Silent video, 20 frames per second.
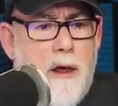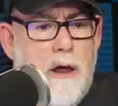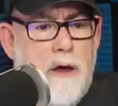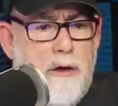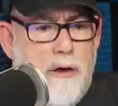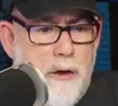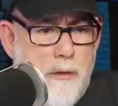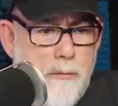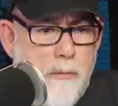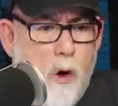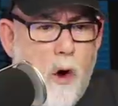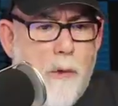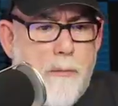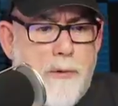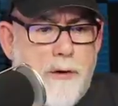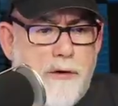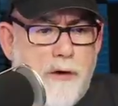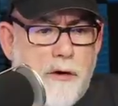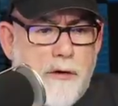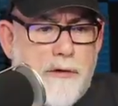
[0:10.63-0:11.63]
you more
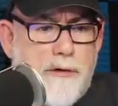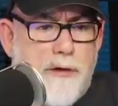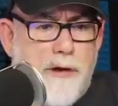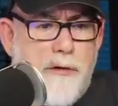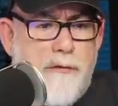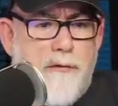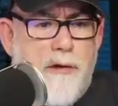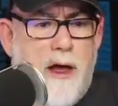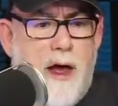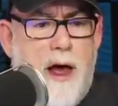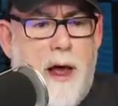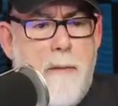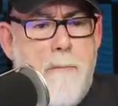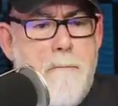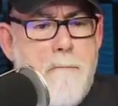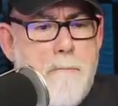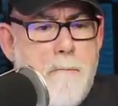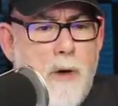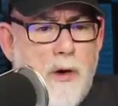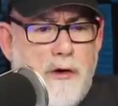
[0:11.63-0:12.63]
productive and
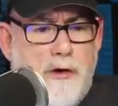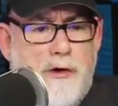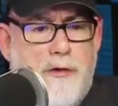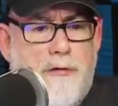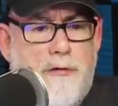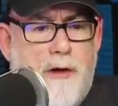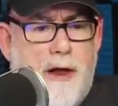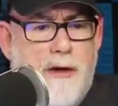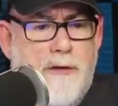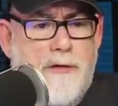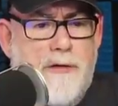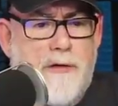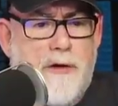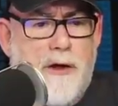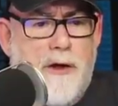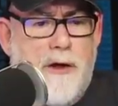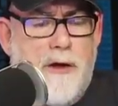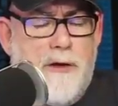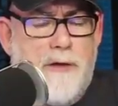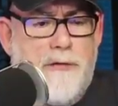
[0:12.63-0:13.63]
much
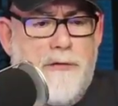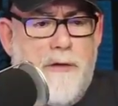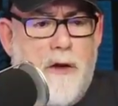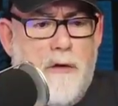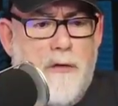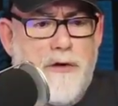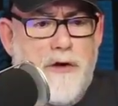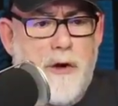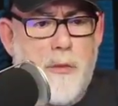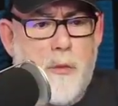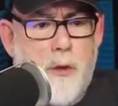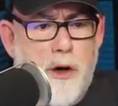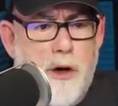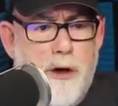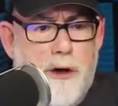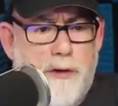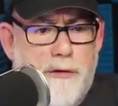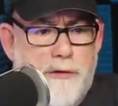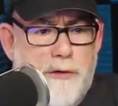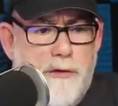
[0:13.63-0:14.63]
faster as far as your
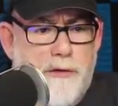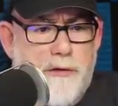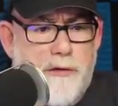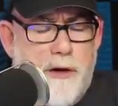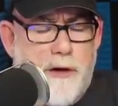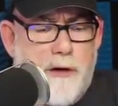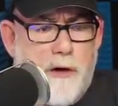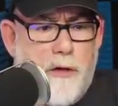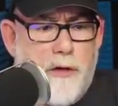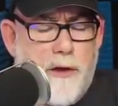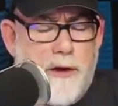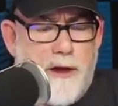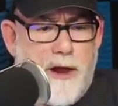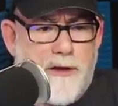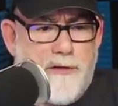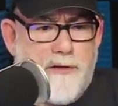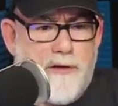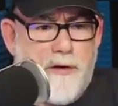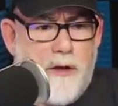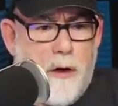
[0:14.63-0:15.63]
work is concerned on the
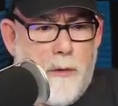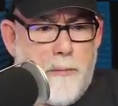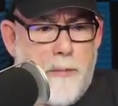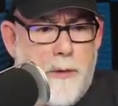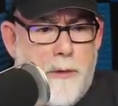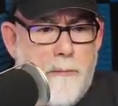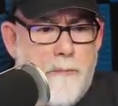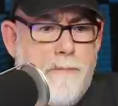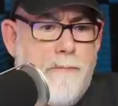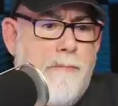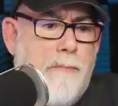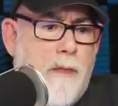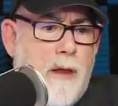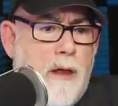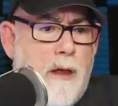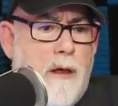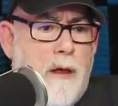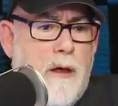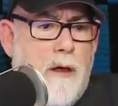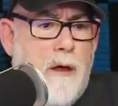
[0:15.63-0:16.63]
desktop.
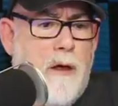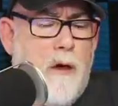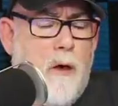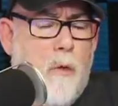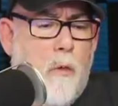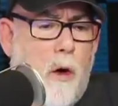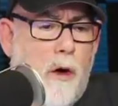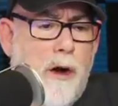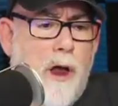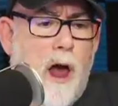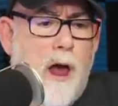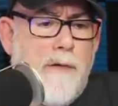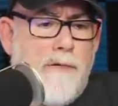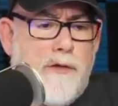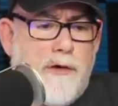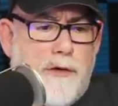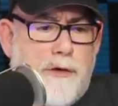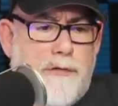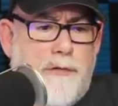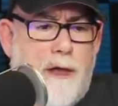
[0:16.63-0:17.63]
One I've
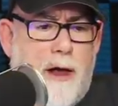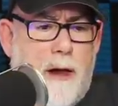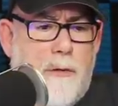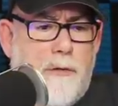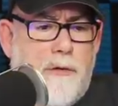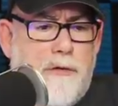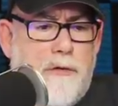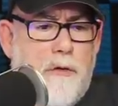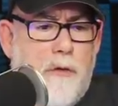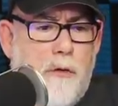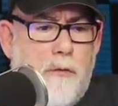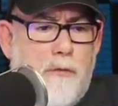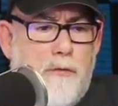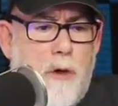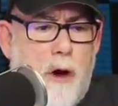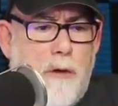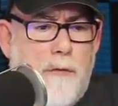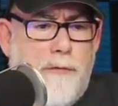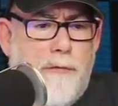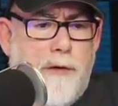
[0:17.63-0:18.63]
just found is called
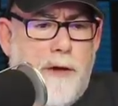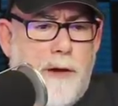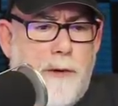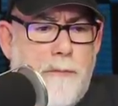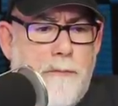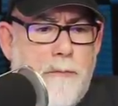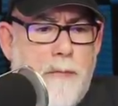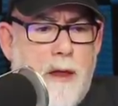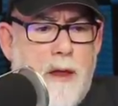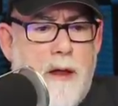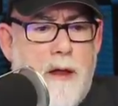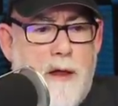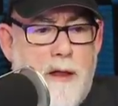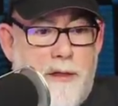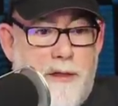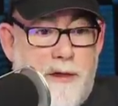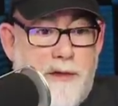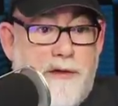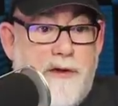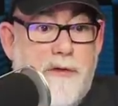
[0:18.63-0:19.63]
Rofi.
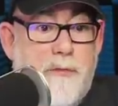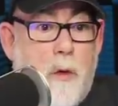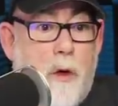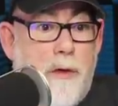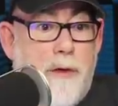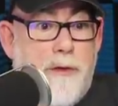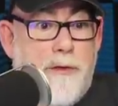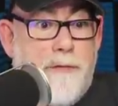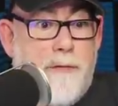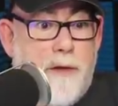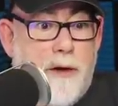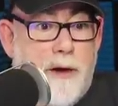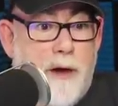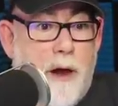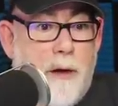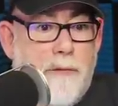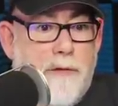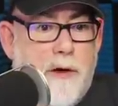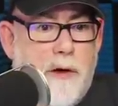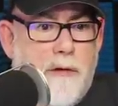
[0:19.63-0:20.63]
This is what this
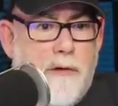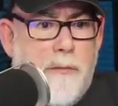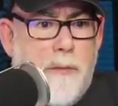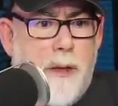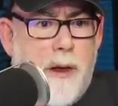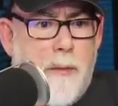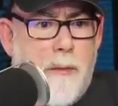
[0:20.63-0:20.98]
video is going to be